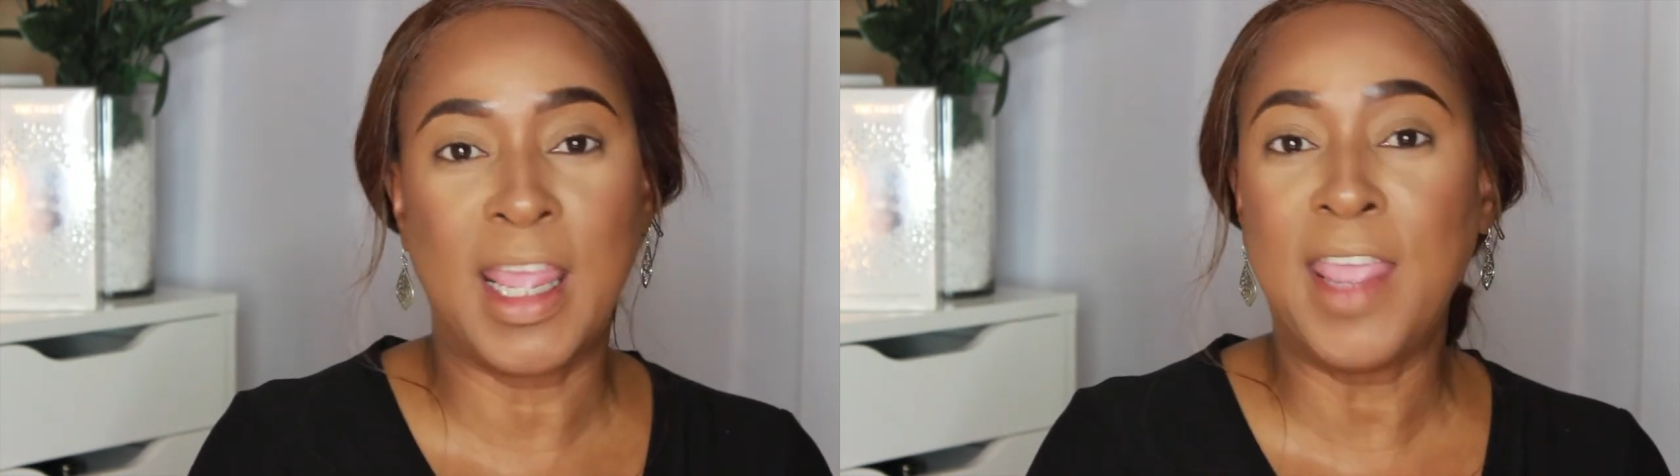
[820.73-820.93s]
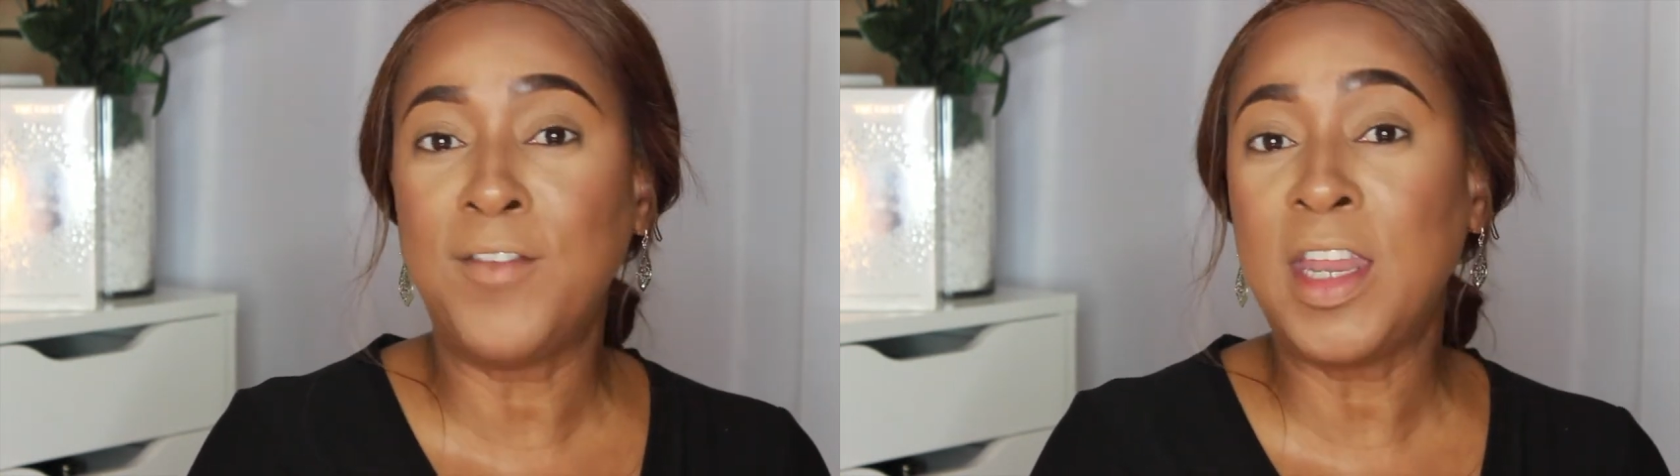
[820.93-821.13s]

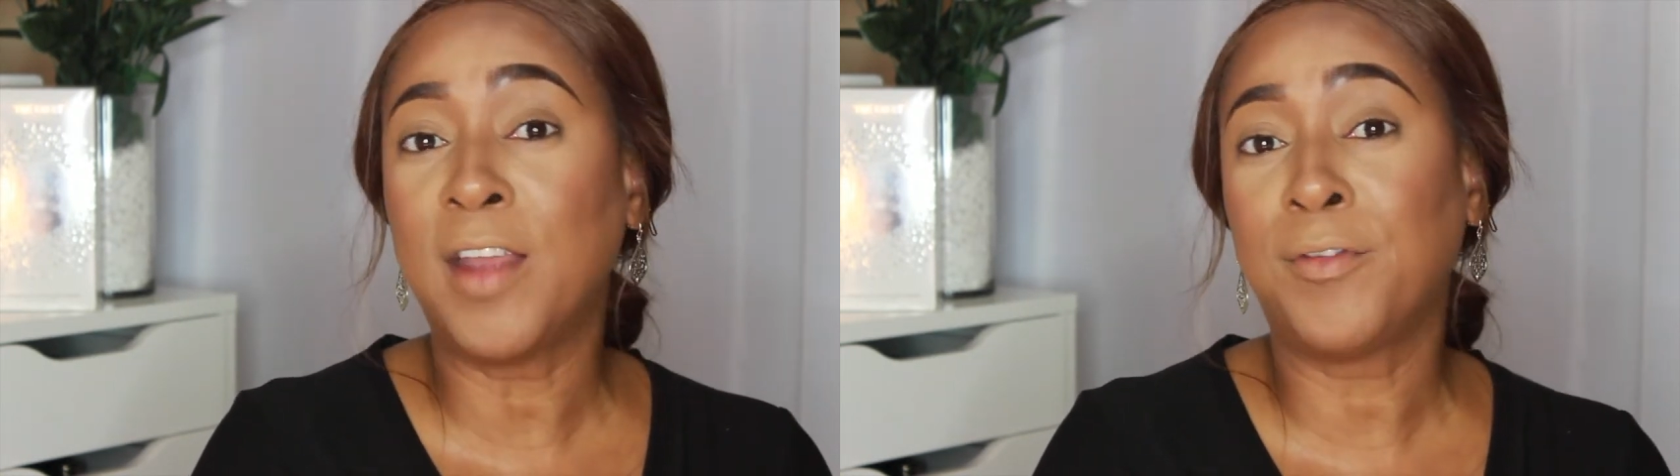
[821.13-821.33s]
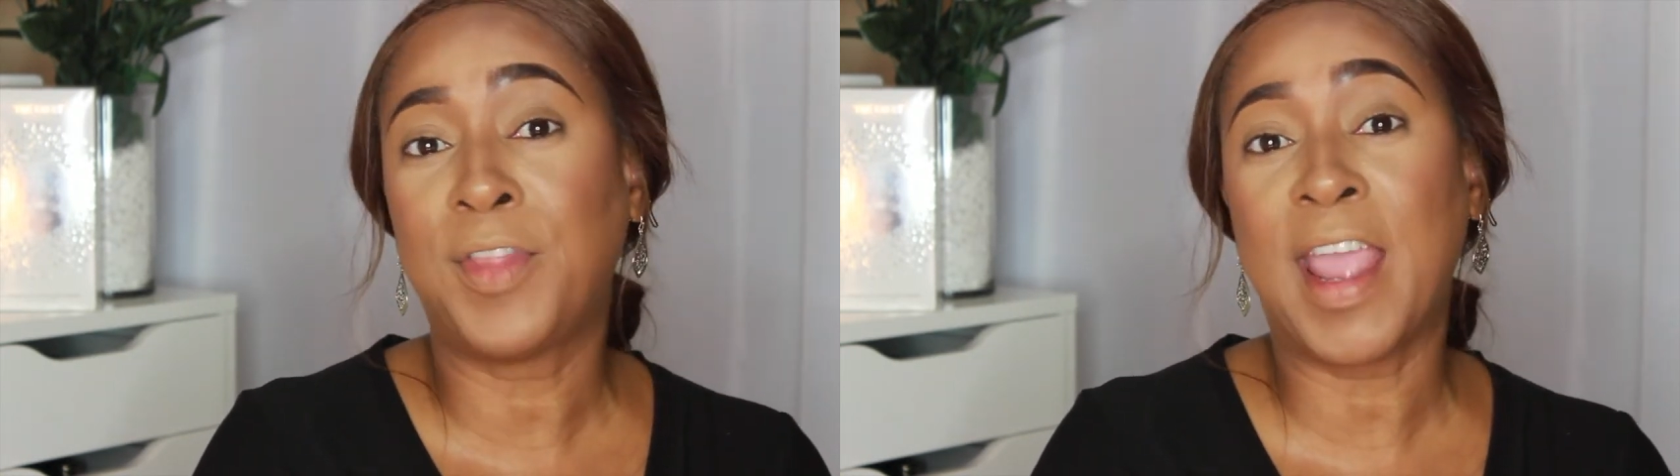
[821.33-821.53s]
Even
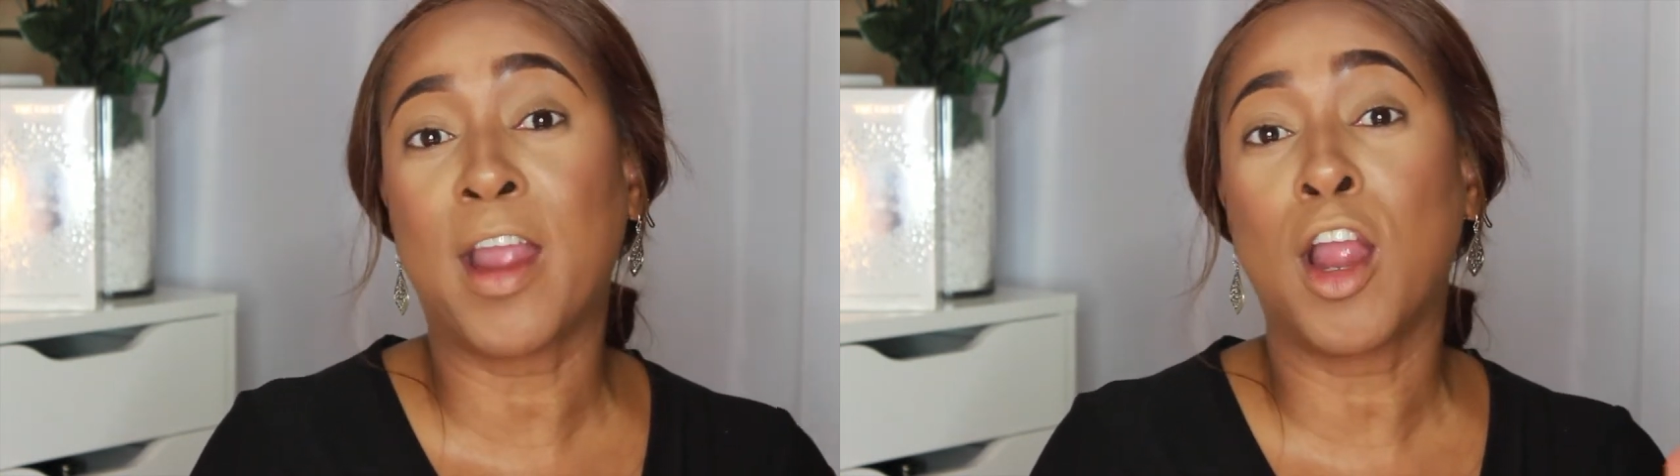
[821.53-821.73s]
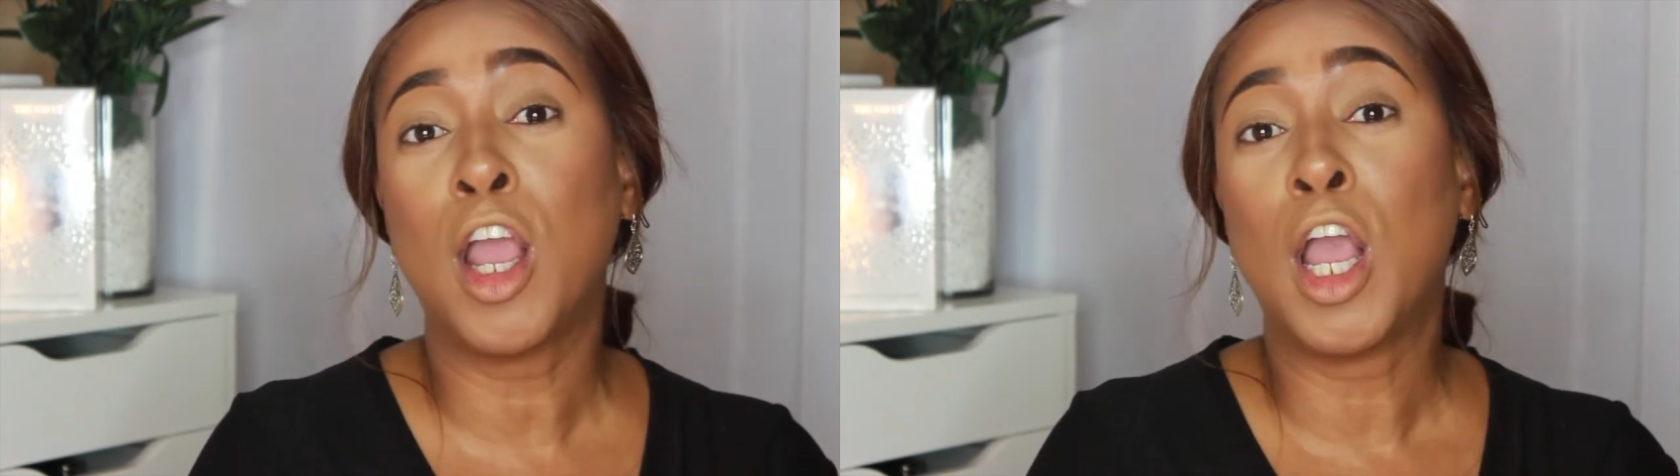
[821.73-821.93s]
if
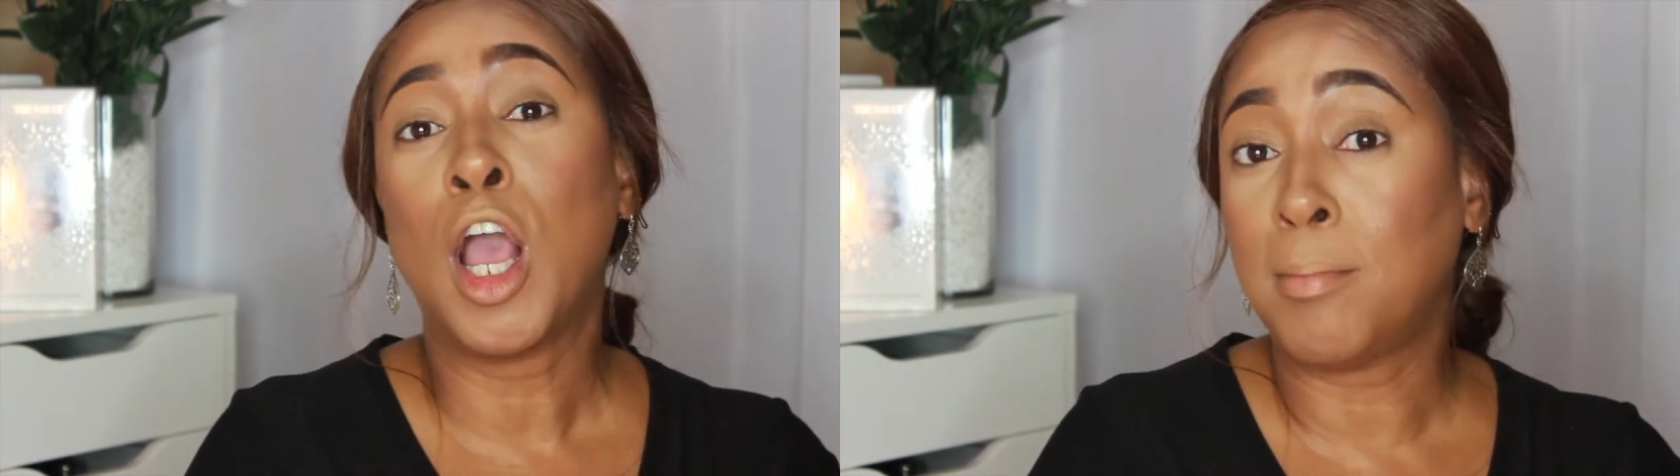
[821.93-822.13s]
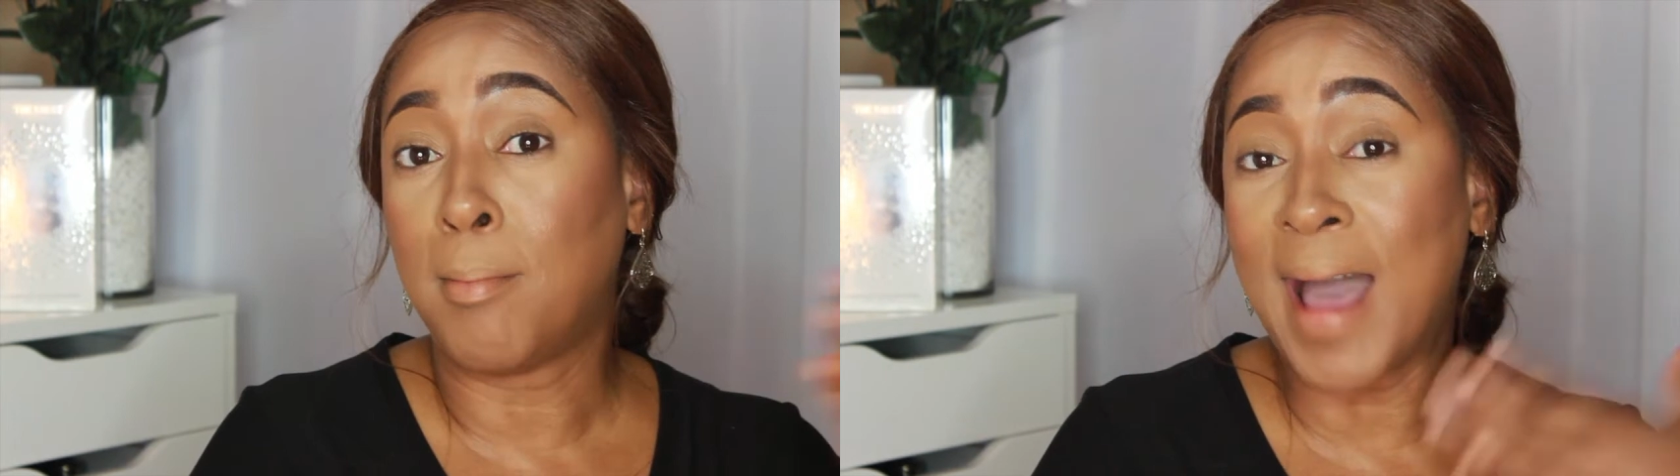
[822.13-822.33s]
they're
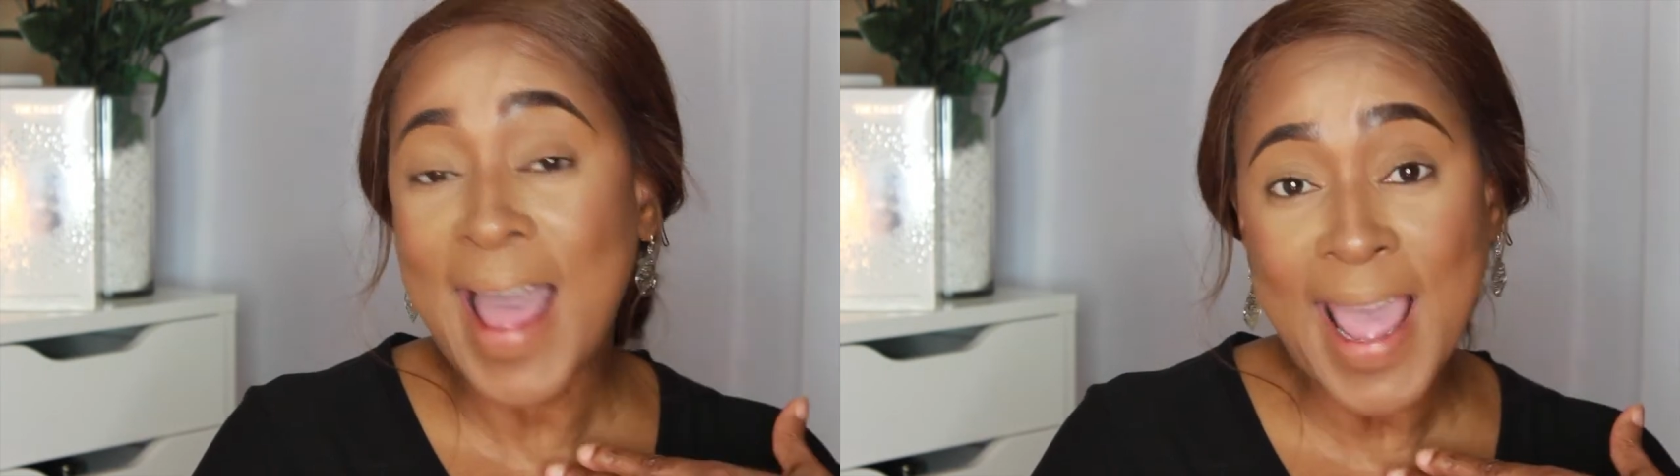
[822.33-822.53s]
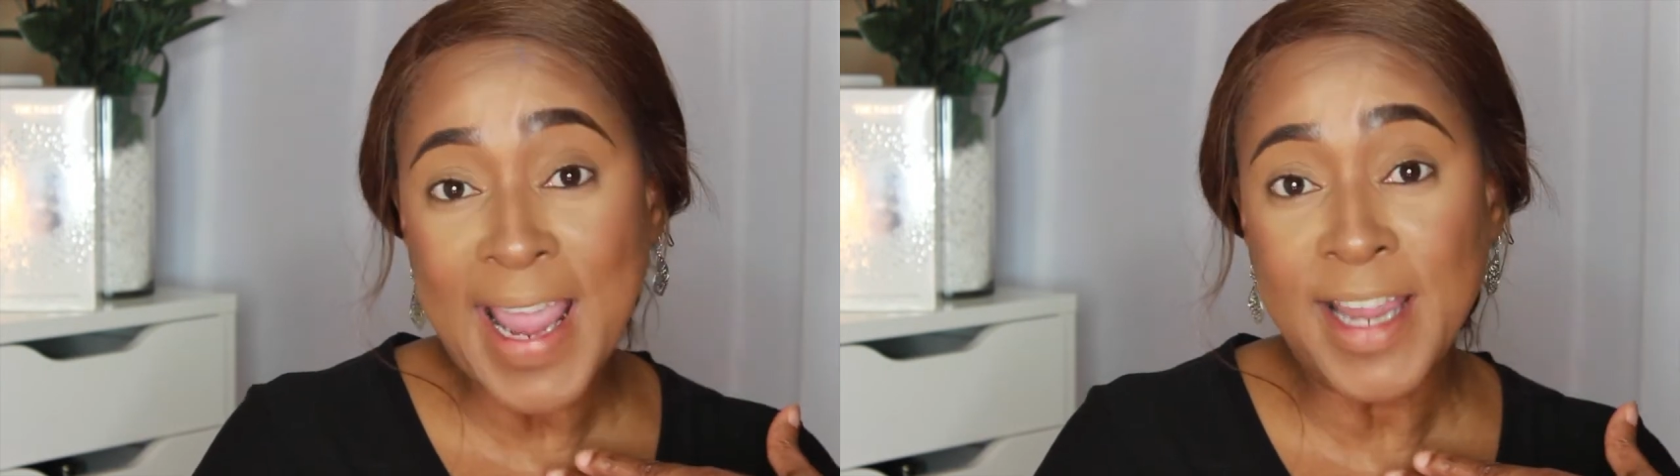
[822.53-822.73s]
my
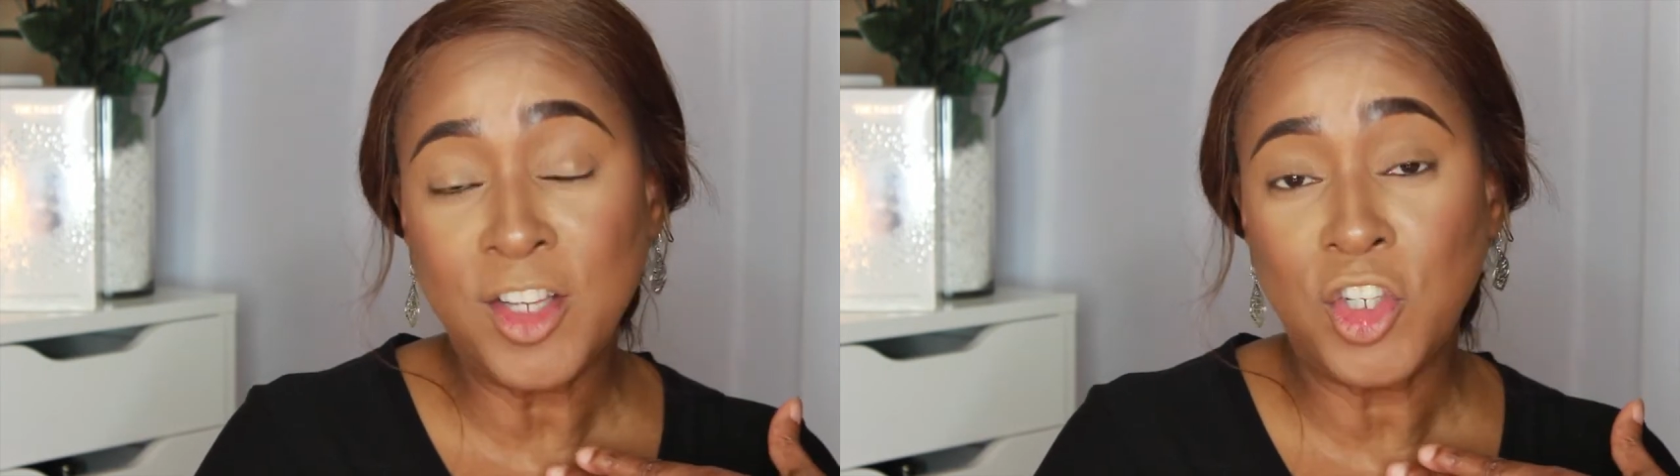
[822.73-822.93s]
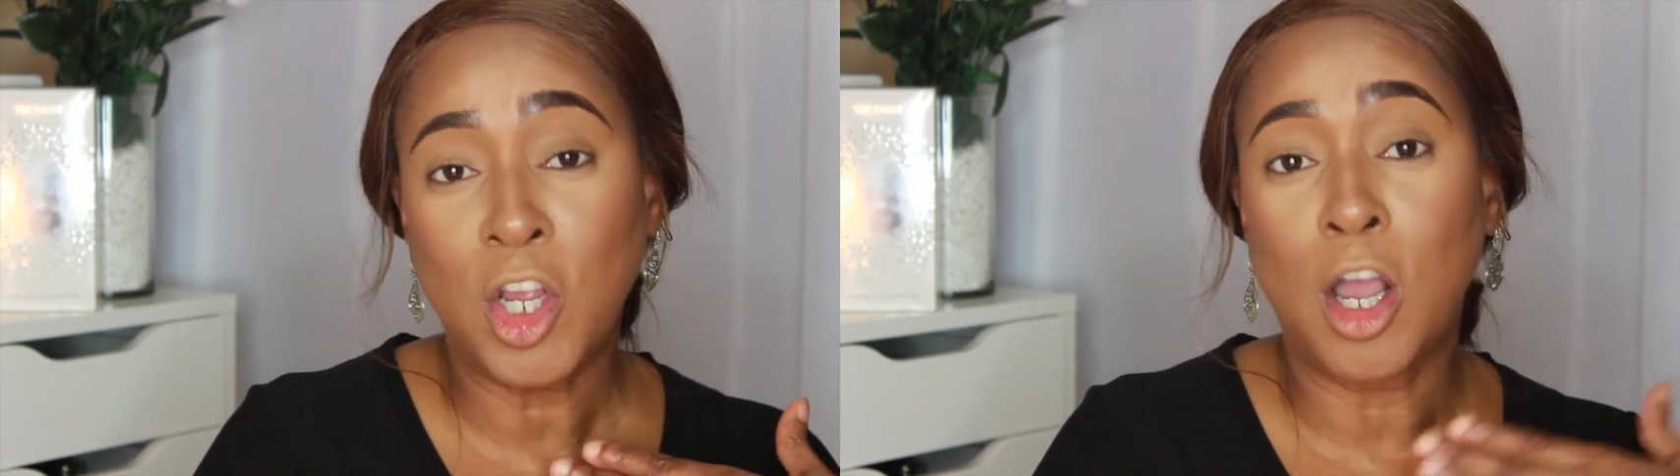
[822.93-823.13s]

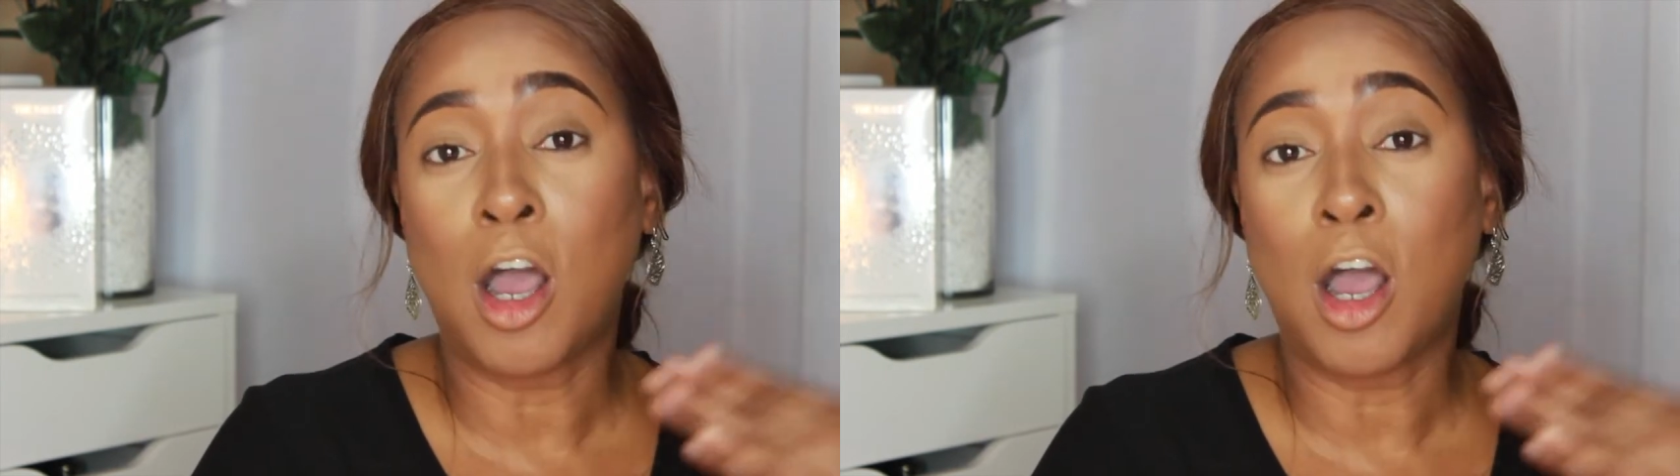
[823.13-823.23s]
age,